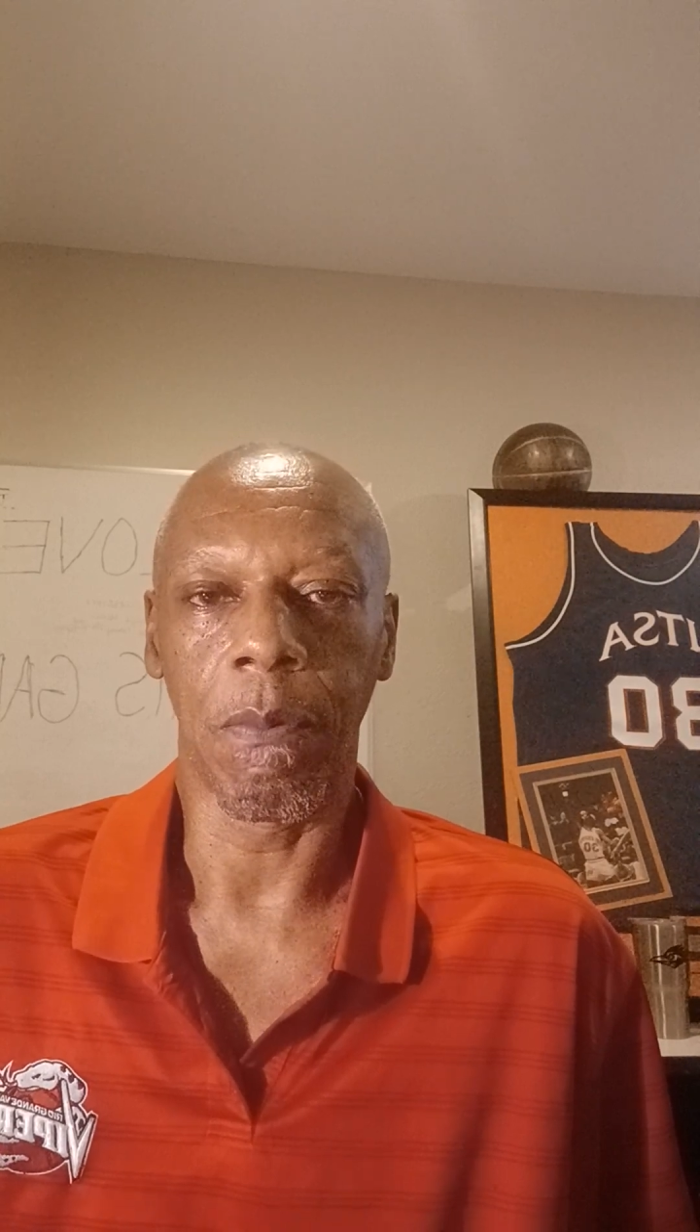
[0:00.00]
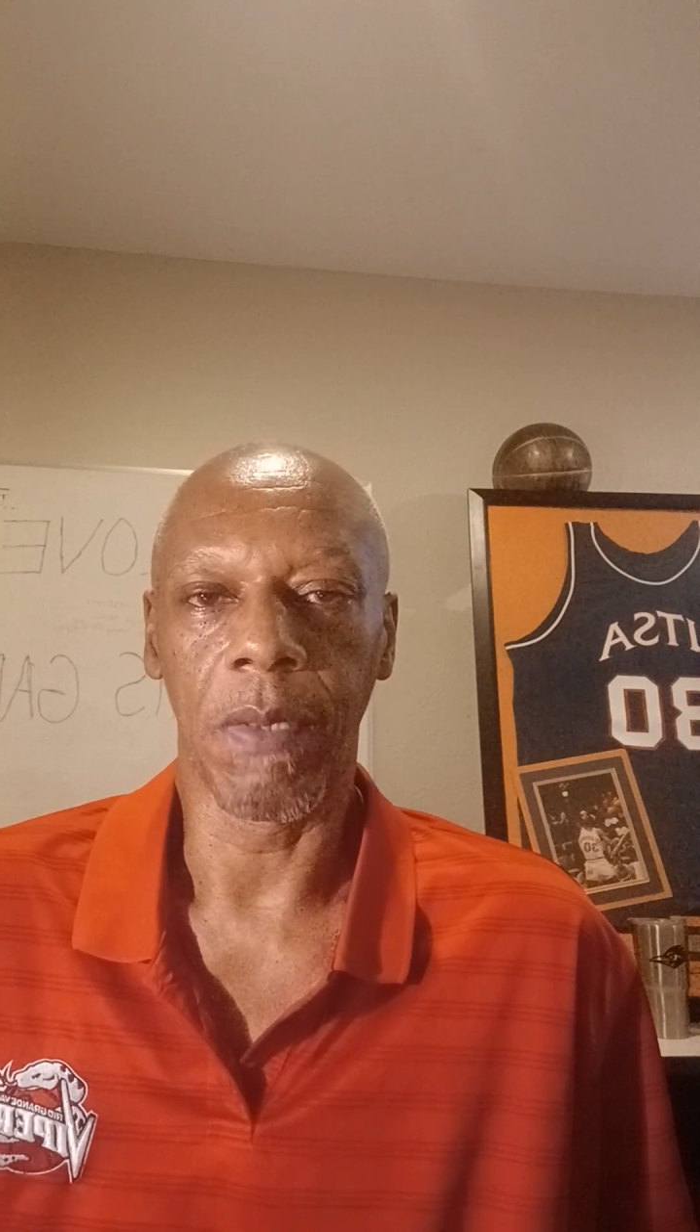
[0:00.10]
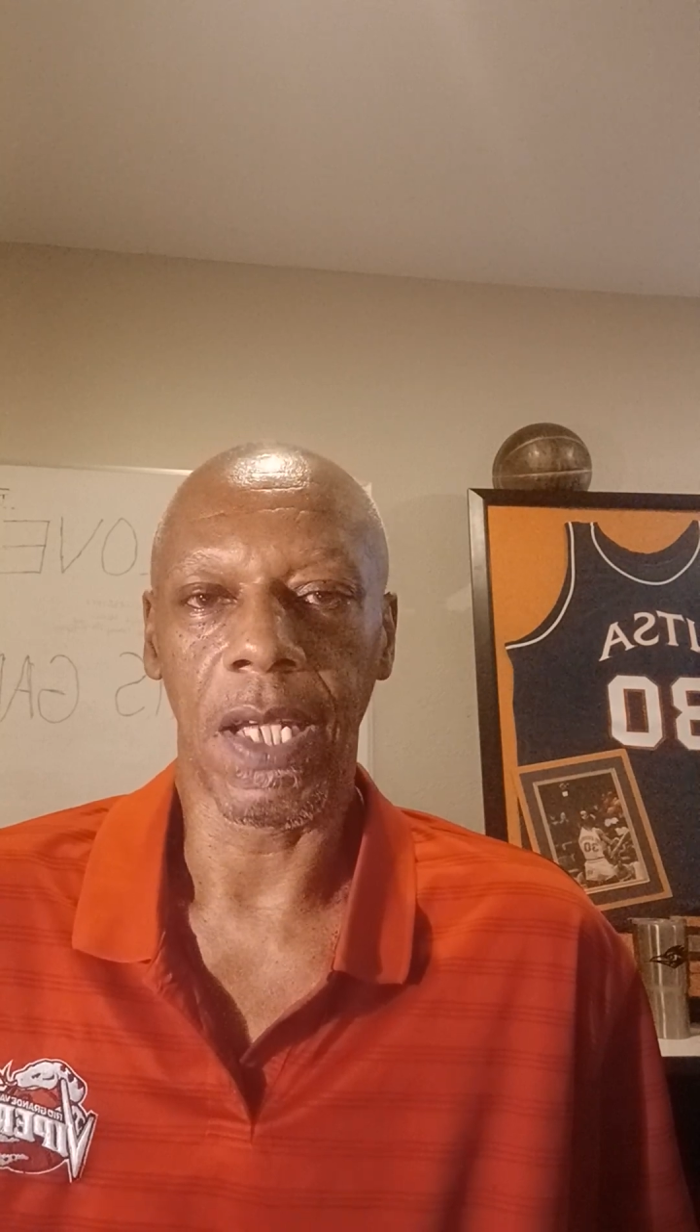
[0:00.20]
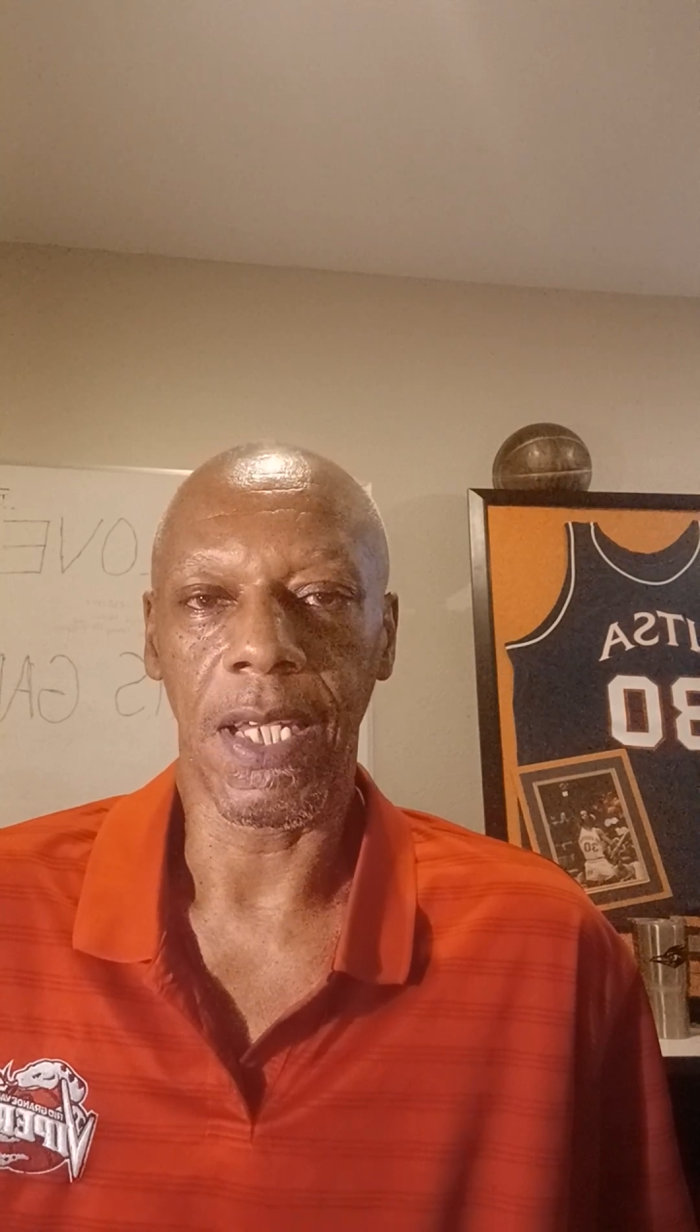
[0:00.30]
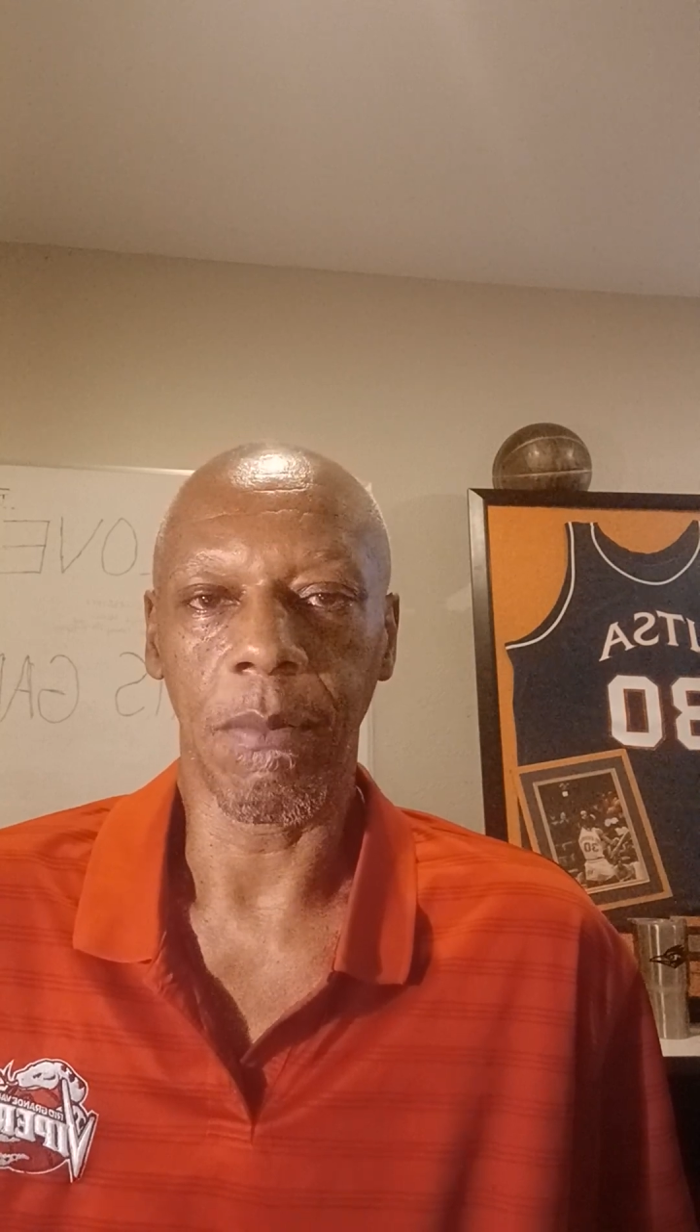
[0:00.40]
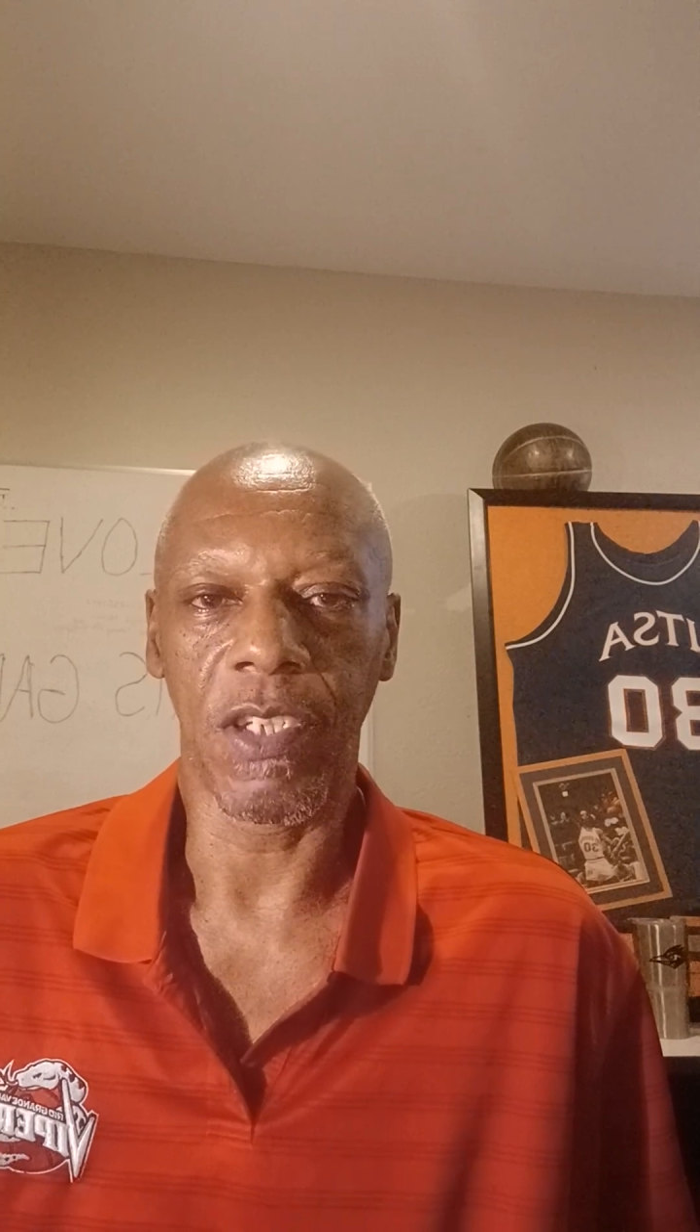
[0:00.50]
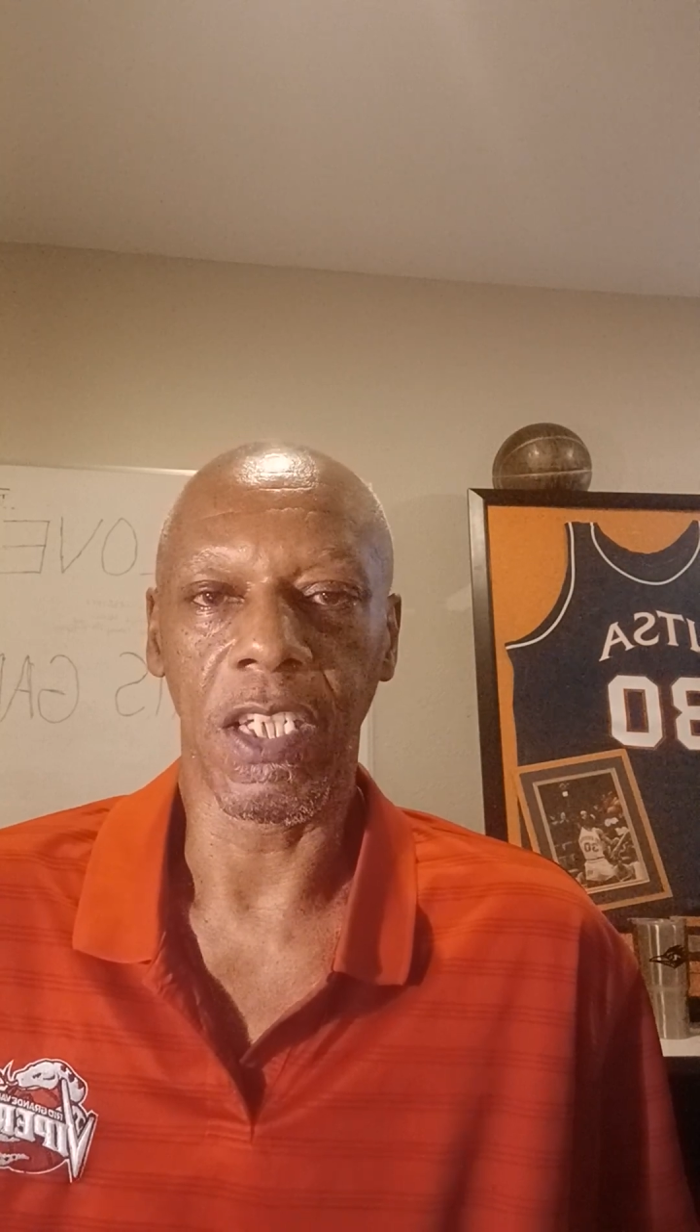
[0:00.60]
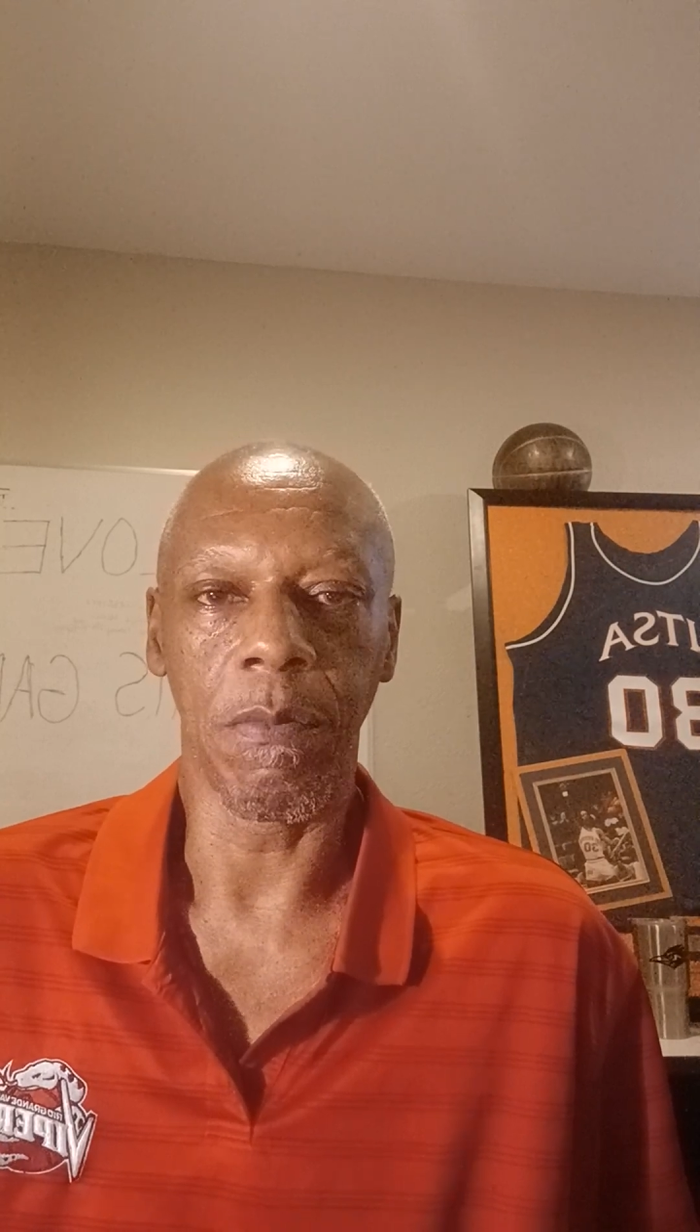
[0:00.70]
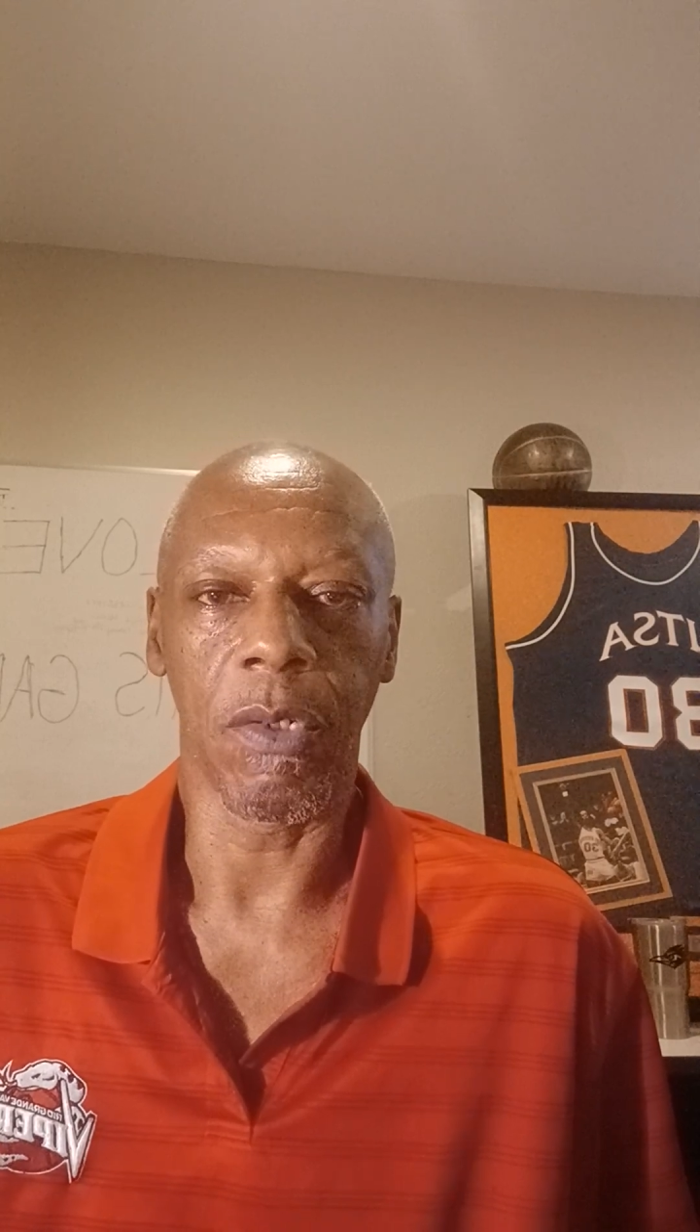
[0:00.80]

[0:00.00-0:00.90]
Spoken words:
blame T.